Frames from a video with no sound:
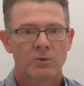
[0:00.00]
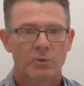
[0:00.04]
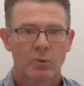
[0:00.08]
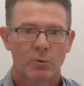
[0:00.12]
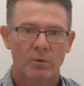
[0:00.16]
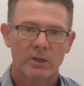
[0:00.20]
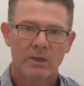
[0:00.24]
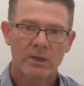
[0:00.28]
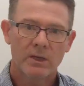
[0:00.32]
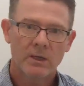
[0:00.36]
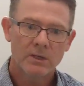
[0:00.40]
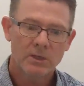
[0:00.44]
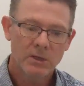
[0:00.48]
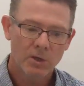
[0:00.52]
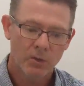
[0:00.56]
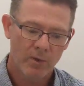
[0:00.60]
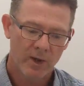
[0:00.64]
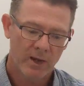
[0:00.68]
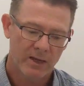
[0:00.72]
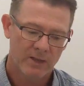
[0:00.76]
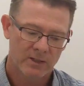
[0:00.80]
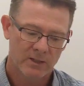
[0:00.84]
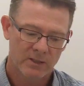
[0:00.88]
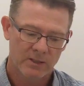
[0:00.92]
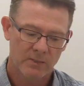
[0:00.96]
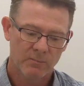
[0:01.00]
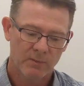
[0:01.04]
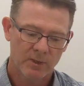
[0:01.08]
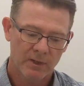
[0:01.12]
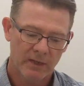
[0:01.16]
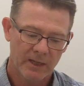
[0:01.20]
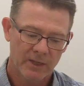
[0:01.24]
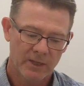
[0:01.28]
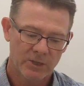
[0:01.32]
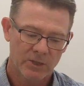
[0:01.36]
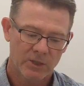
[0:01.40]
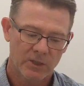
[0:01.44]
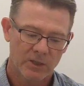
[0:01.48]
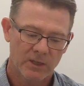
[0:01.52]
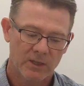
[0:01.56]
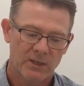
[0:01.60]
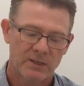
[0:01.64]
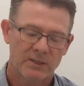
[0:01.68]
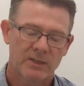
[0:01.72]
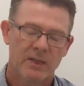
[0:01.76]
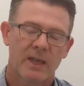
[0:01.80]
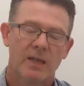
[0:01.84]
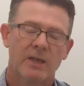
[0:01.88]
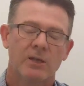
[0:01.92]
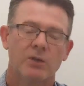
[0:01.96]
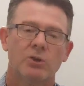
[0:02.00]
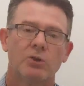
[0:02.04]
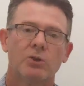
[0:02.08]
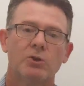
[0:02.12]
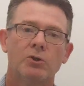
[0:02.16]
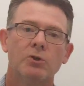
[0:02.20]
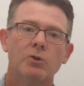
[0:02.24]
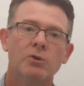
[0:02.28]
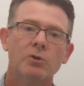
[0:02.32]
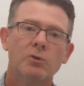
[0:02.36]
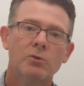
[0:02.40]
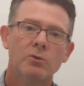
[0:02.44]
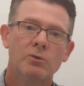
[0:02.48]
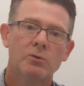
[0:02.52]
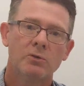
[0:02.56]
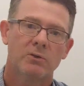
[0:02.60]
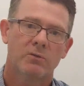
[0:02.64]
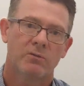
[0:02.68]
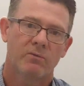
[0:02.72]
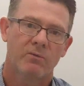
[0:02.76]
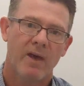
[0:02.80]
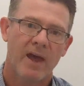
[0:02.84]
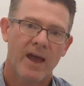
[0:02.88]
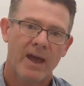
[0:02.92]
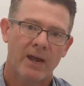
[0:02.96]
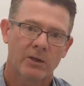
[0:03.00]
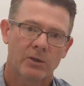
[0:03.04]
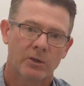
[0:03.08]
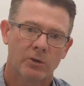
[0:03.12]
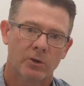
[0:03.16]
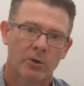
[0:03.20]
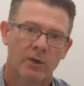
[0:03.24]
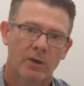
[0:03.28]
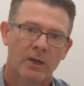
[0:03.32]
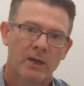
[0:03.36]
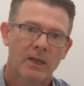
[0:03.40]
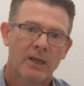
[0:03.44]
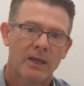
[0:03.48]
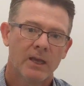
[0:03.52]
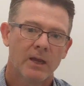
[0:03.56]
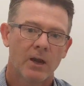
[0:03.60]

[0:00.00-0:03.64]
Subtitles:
So indirect stimulation is a huge factor